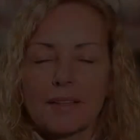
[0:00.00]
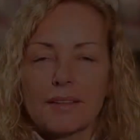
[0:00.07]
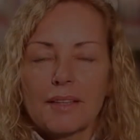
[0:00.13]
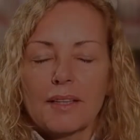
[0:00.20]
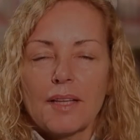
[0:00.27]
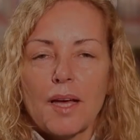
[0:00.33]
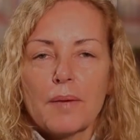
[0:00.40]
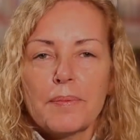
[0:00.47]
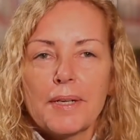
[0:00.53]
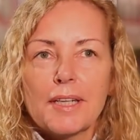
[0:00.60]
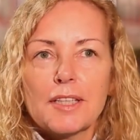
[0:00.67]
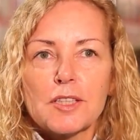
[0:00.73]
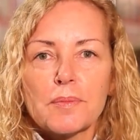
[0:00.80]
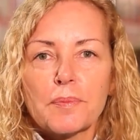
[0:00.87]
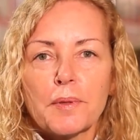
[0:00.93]
The library
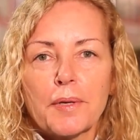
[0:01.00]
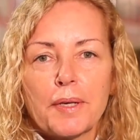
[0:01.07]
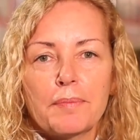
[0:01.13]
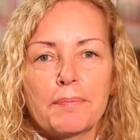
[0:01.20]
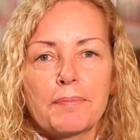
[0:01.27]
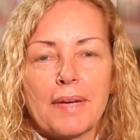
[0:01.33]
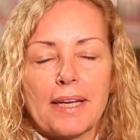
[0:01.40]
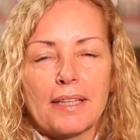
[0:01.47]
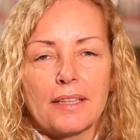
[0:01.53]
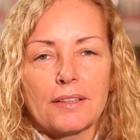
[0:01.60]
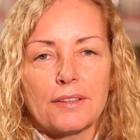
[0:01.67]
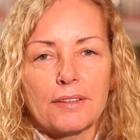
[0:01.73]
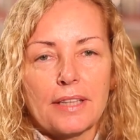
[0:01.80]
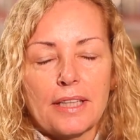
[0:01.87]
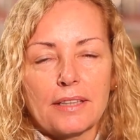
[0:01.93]
explored many
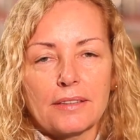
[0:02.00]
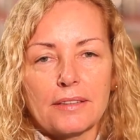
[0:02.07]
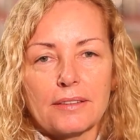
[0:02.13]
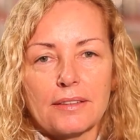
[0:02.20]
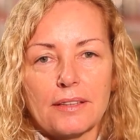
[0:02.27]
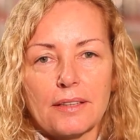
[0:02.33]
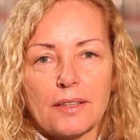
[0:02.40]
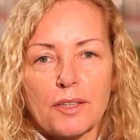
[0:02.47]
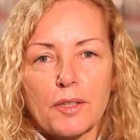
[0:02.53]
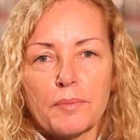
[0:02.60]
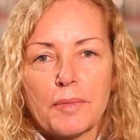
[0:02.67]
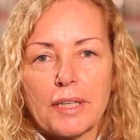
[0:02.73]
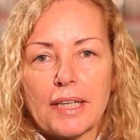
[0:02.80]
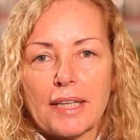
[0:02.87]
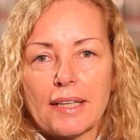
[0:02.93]
locations in the
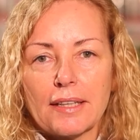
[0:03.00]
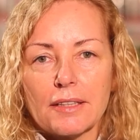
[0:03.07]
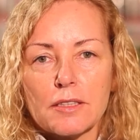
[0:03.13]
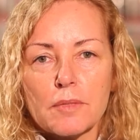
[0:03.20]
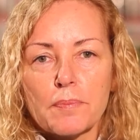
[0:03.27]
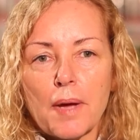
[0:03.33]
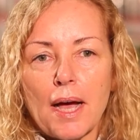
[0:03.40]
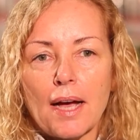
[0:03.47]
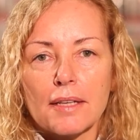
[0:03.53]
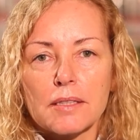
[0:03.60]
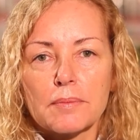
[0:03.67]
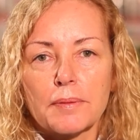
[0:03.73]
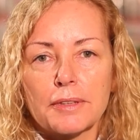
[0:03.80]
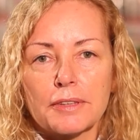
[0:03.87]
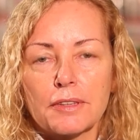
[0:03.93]
community as
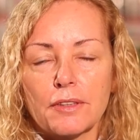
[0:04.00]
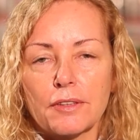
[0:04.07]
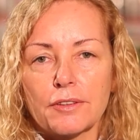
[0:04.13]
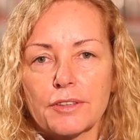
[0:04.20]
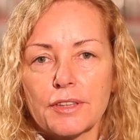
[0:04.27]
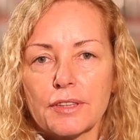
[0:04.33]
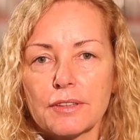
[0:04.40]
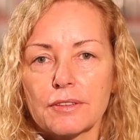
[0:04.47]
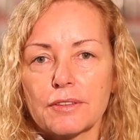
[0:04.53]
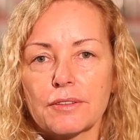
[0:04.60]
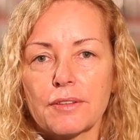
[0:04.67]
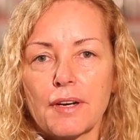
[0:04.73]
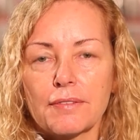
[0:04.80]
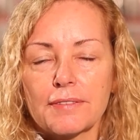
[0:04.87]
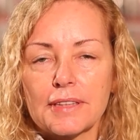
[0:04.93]
possible solutions
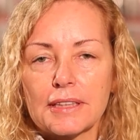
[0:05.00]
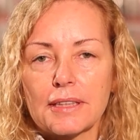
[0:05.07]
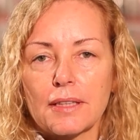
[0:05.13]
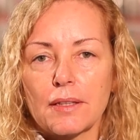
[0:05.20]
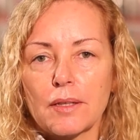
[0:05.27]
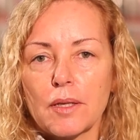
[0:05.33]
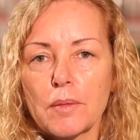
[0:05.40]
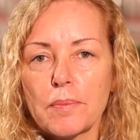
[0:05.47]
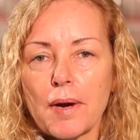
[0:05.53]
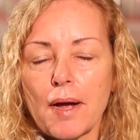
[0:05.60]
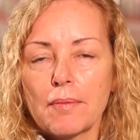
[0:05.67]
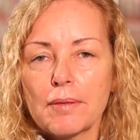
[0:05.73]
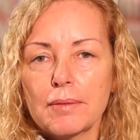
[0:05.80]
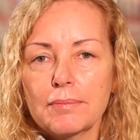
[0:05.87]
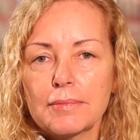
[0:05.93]
to our facility
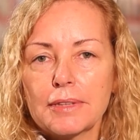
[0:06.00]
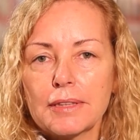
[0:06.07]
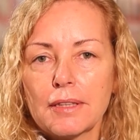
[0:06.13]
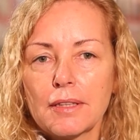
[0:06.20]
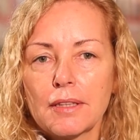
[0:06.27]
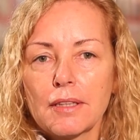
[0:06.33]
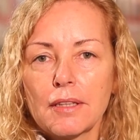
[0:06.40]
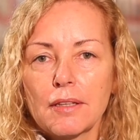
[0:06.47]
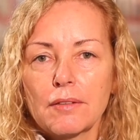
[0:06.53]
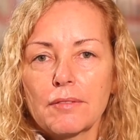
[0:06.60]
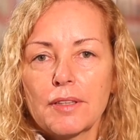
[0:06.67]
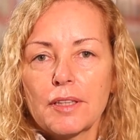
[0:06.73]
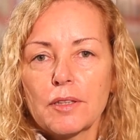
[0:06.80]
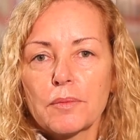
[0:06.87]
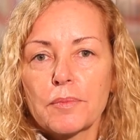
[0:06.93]
problems.
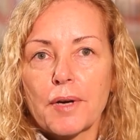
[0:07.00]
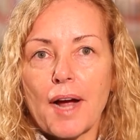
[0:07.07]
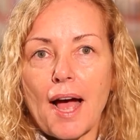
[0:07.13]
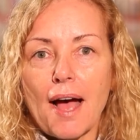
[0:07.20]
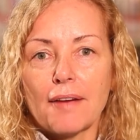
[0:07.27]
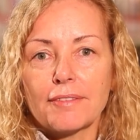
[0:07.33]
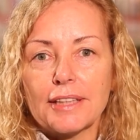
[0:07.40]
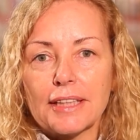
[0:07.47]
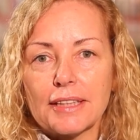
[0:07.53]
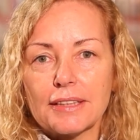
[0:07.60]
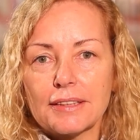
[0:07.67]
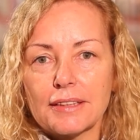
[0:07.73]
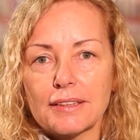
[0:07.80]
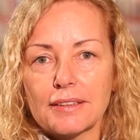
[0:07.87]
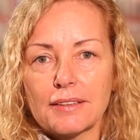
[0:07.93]
One of the more
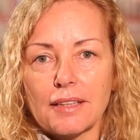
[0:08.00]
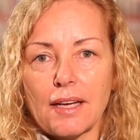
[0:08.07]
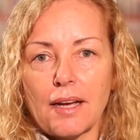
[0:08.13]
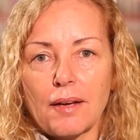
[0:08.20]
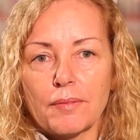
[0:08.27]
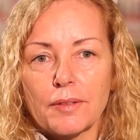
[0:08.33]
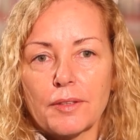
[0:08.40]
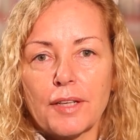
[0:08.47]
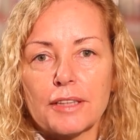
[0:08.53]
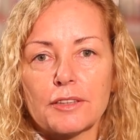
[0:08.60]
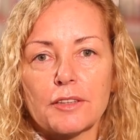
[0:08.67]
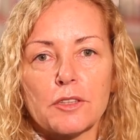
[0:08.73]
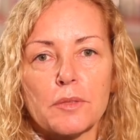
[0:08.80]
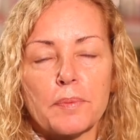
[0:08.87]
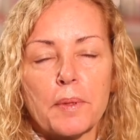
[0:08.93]
obvious
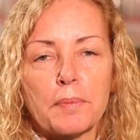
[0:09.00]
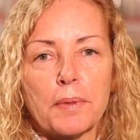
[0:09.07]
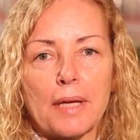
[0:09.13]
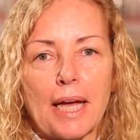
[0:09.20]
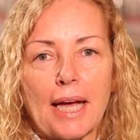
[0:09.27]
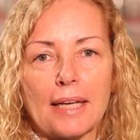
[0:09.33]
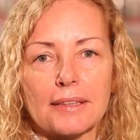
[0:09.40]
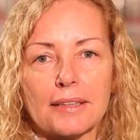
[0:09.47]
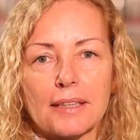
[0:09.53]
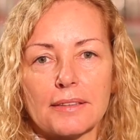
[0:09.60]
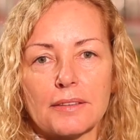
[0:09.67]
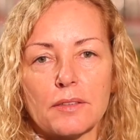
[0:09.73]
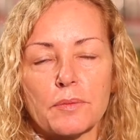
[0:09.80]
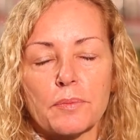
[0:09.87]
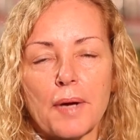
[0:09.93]
questions people ask
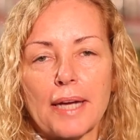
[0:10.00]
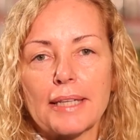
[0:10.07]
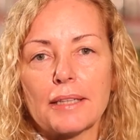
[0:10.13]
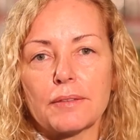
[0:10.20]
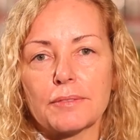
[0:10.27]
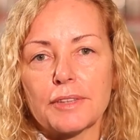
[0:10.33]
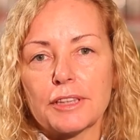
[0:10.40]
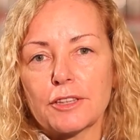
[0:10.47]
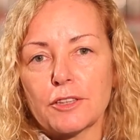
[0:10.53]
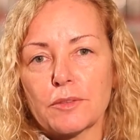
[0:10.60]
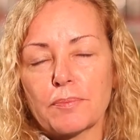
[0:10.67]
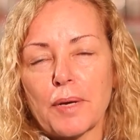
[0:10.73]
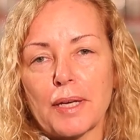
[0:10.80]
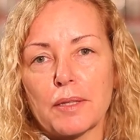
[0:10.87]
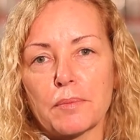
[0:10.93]
us is, why didn't we
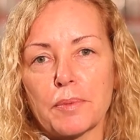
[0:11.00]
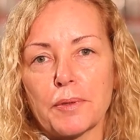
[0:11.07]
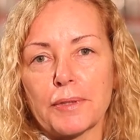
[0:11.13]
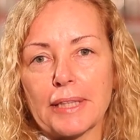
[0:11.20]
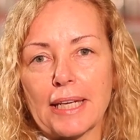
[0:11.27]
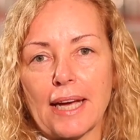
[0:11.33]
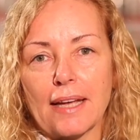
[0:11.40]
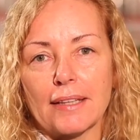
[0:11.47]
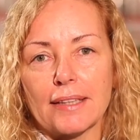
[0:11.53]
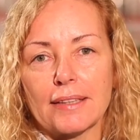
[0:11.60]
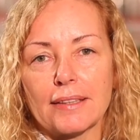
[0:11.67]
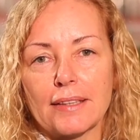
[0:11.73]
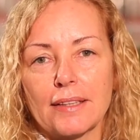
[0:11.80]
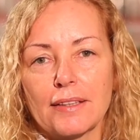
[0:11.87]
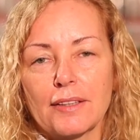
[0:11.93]
just buy the bowling alley?
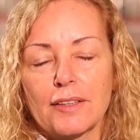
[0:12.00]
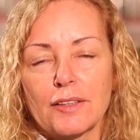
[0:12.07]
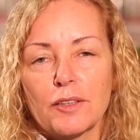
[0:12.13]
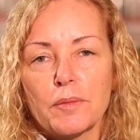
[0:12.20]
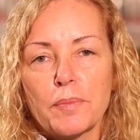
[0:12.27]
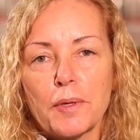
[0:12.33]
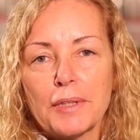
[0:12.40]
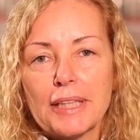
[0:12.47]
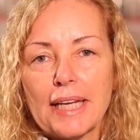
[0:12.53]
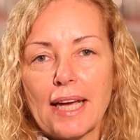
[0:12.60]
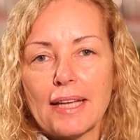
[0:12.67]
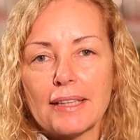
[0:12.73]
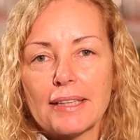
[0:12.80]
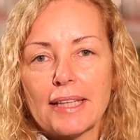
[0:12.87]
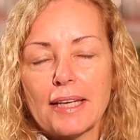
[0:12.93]
The bowling
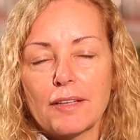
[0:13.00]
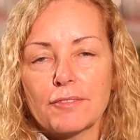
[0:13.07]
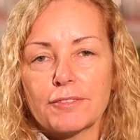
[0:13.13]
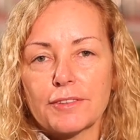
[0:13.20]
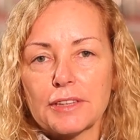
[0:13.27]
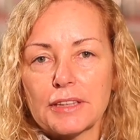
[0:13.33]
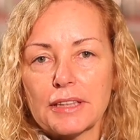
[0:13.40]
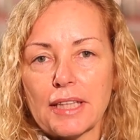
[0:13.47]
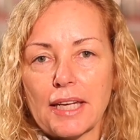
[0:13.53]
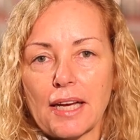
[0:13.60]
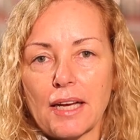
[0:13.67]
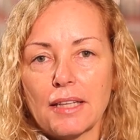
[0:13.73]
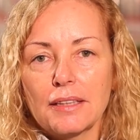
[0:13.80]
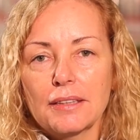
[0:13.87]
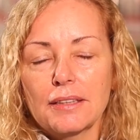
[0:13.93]
alley came for
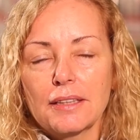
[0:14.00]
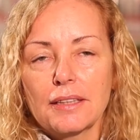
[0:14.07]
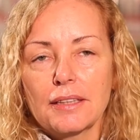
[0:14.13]
sale